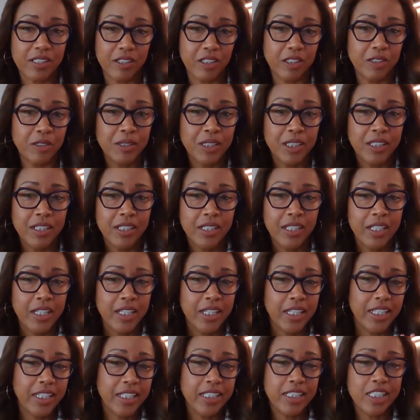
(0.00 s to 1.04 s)
So
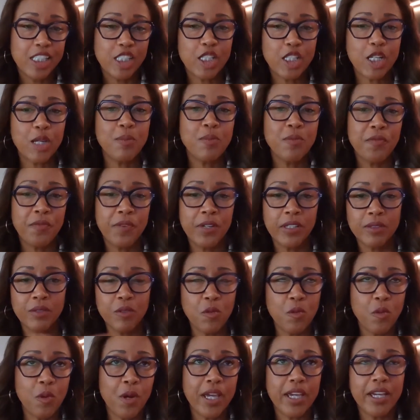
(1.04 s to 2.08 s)
in some
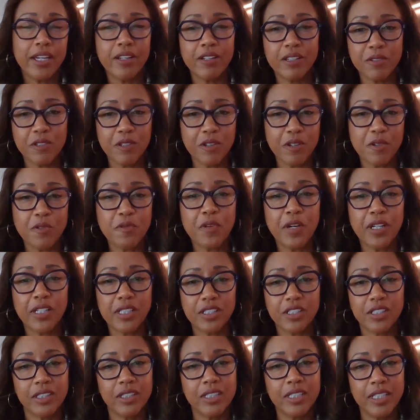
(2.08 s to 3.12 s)
way or
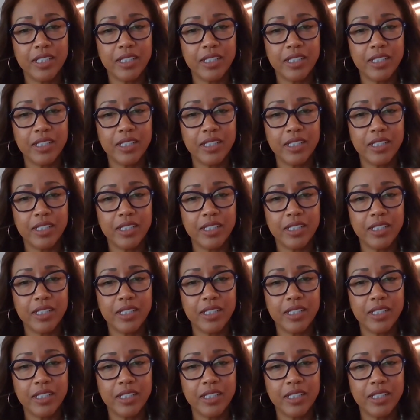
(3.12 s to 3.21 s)
function,